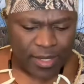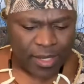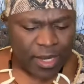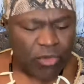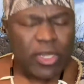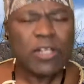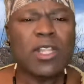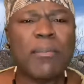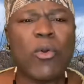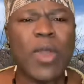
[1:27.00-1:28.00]
Riddle
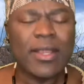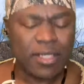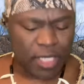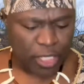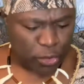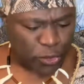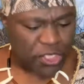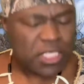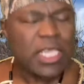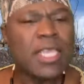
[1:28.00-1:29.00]
number one, to
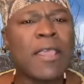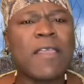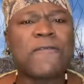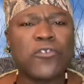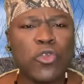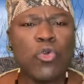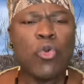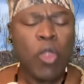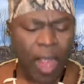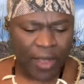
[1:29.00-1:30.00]
see if
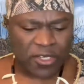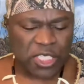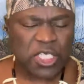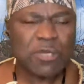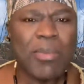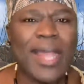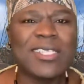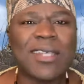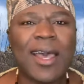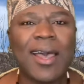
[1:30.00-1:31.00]
you are
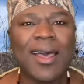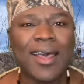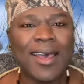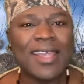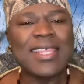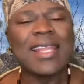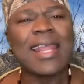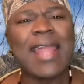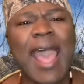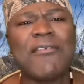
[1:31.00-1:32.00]
smarter than
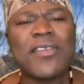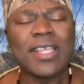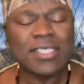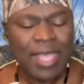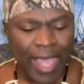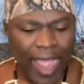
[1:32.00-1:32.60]
an average